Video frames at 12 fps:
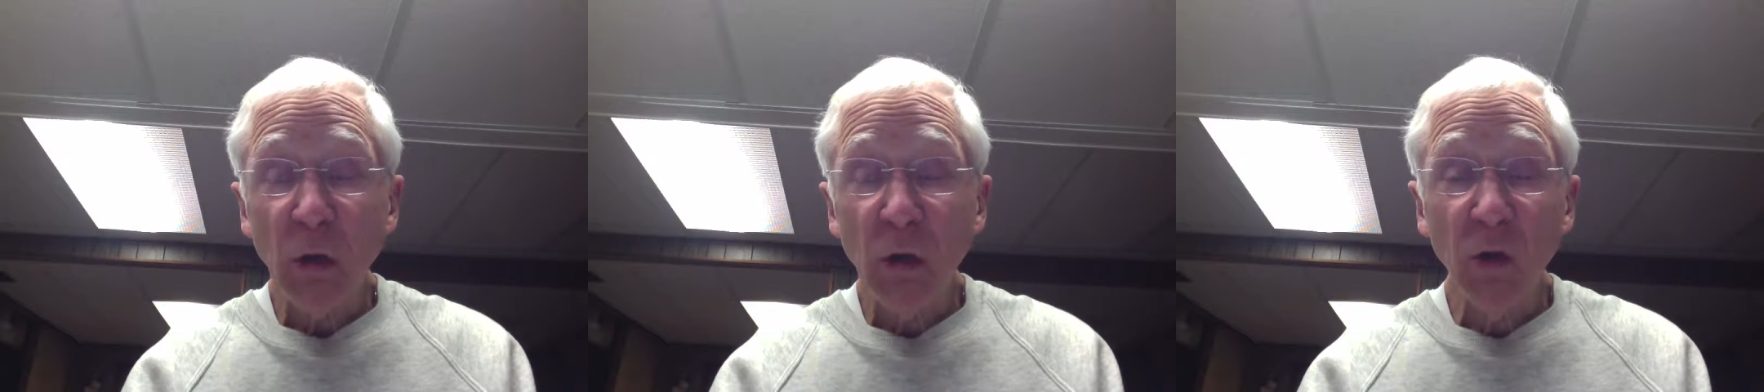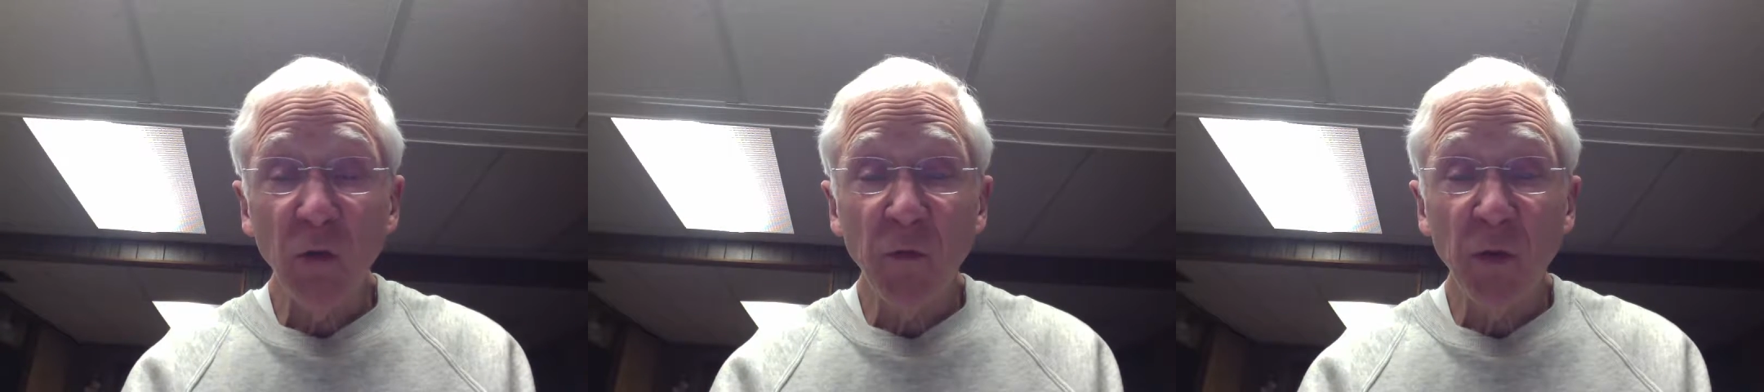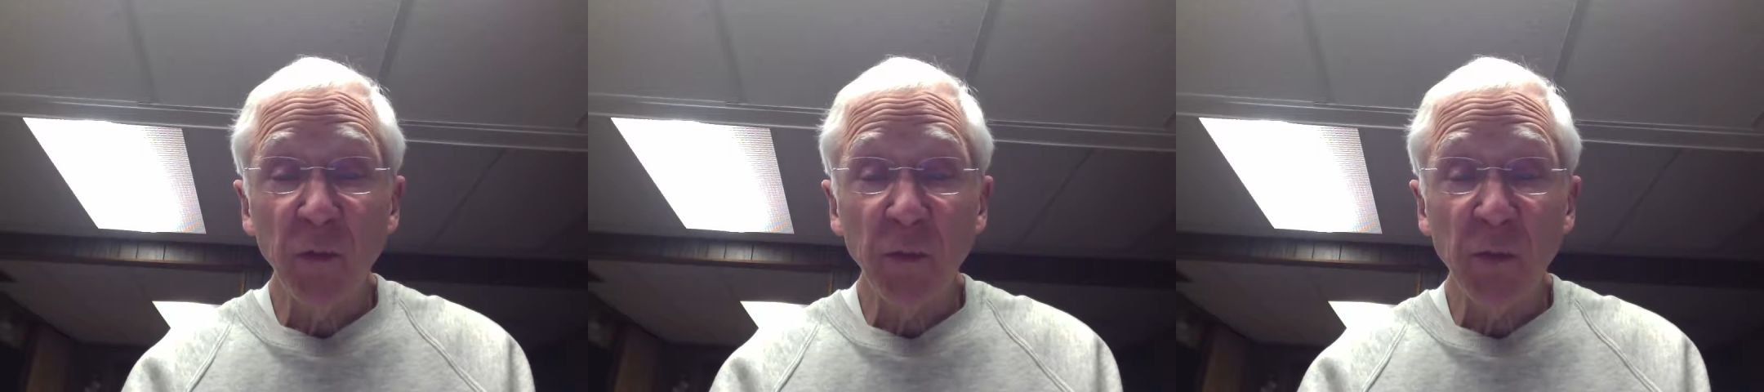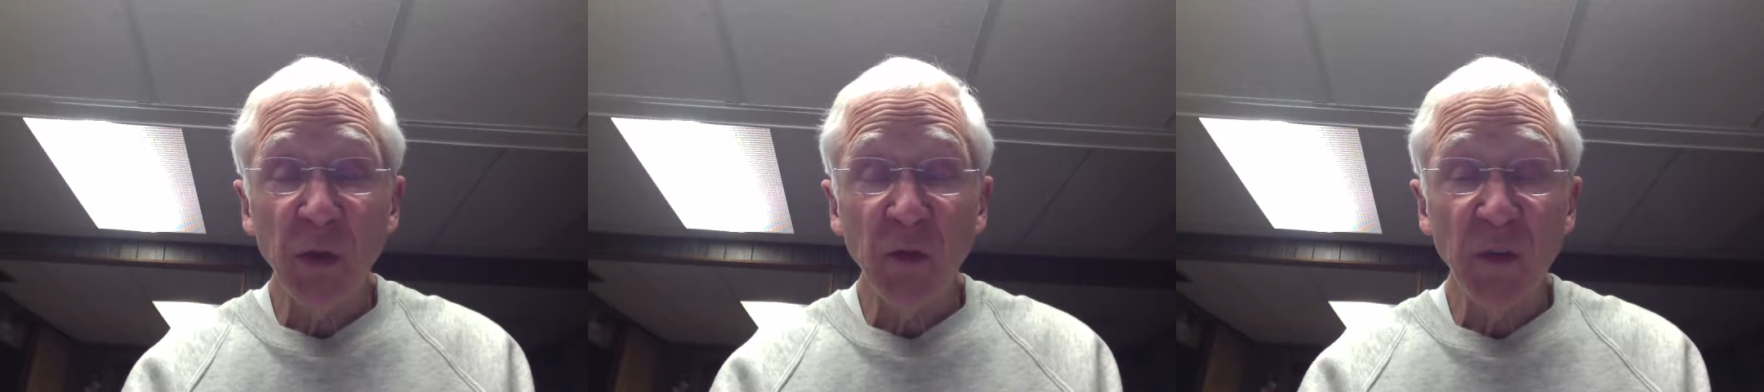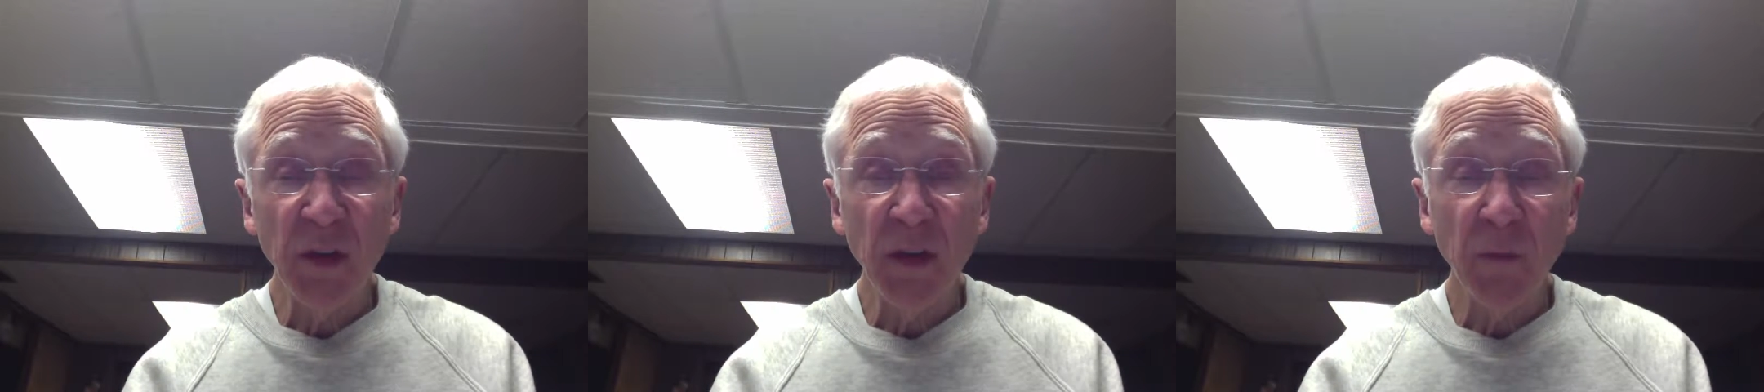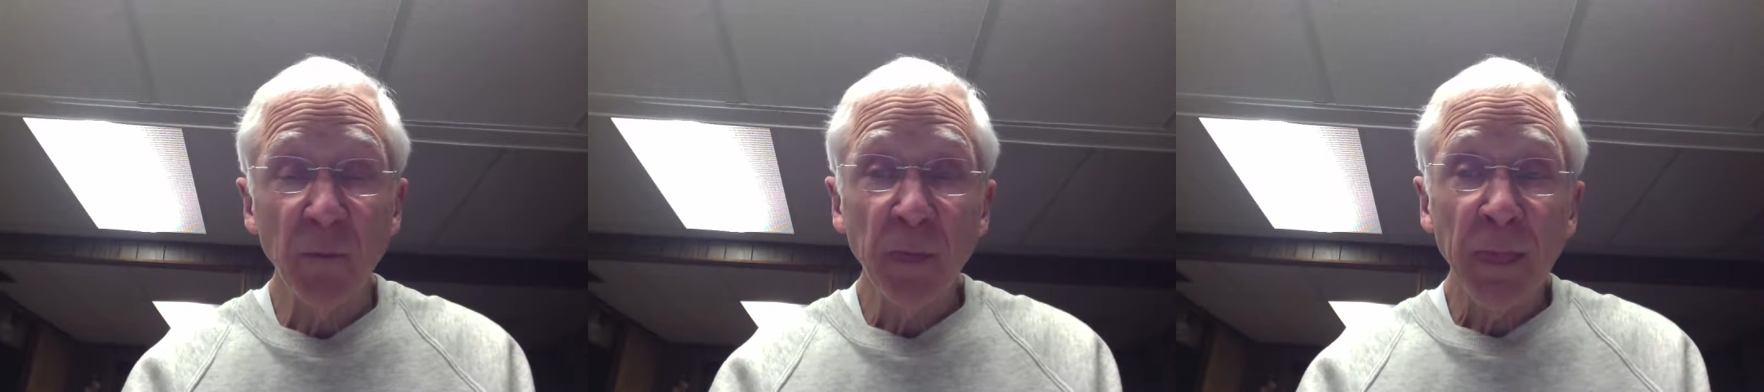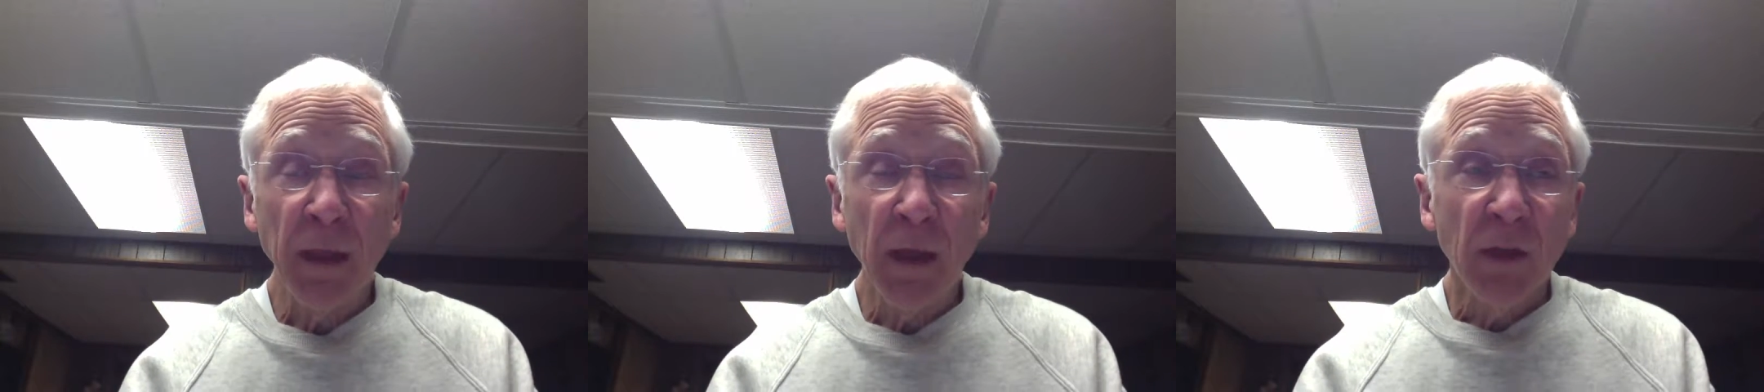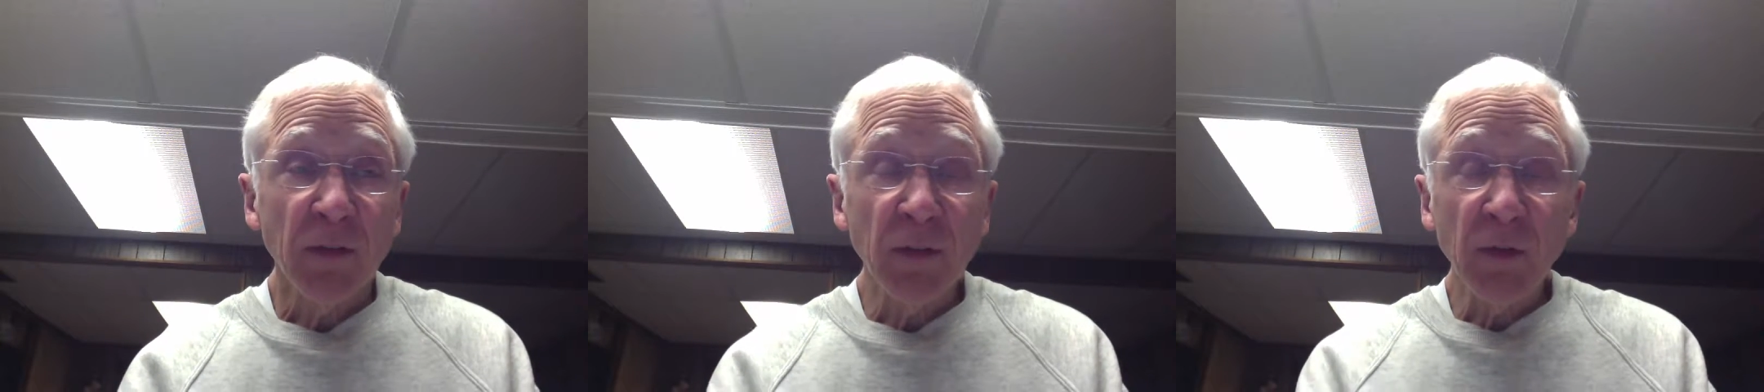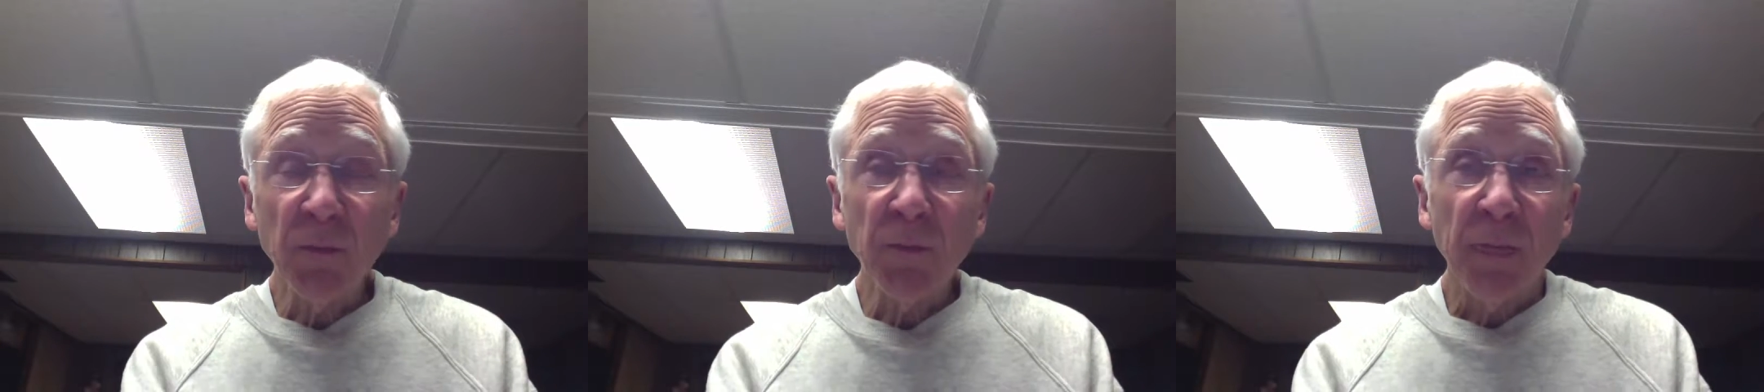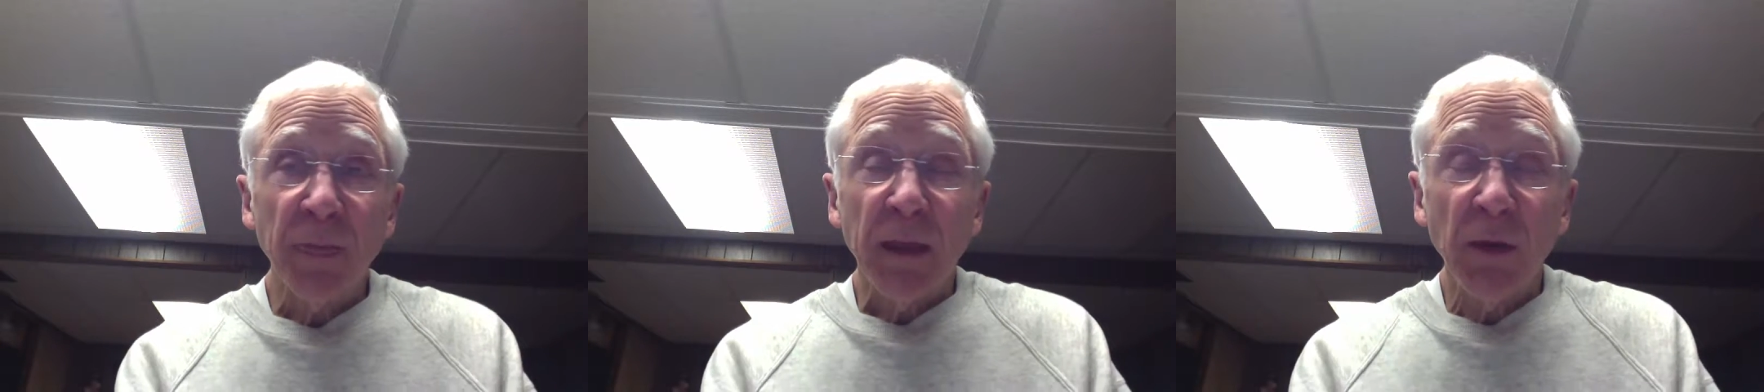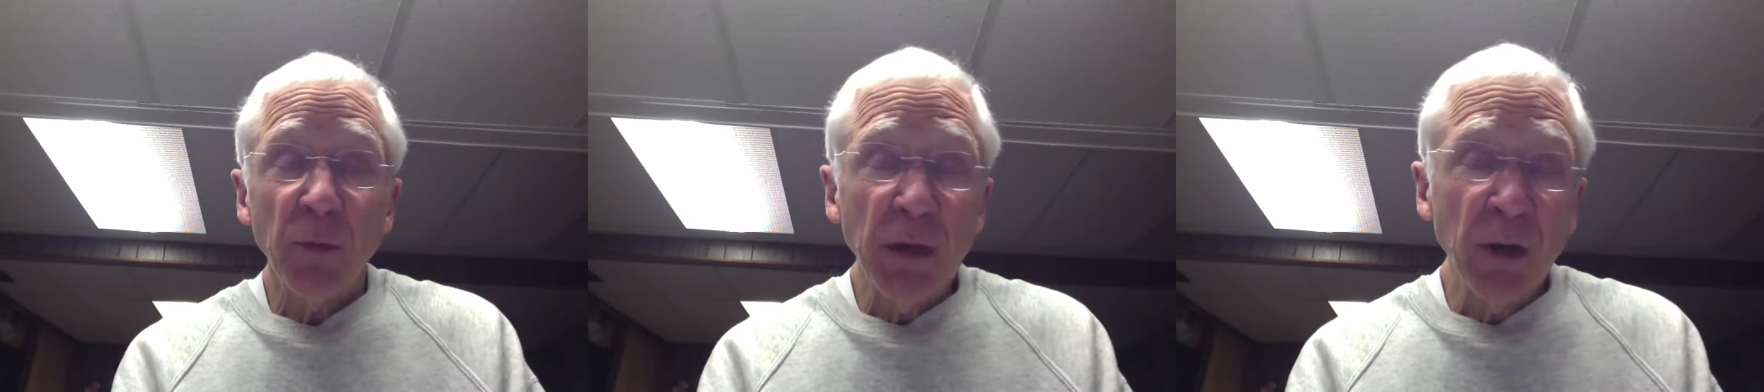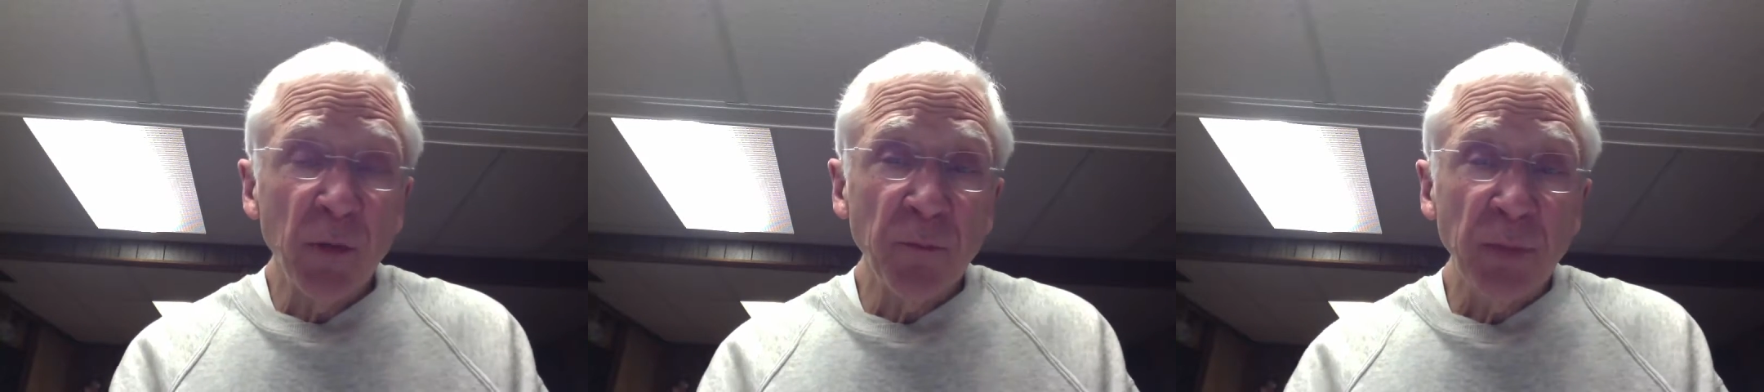go forward with your video. So here we go.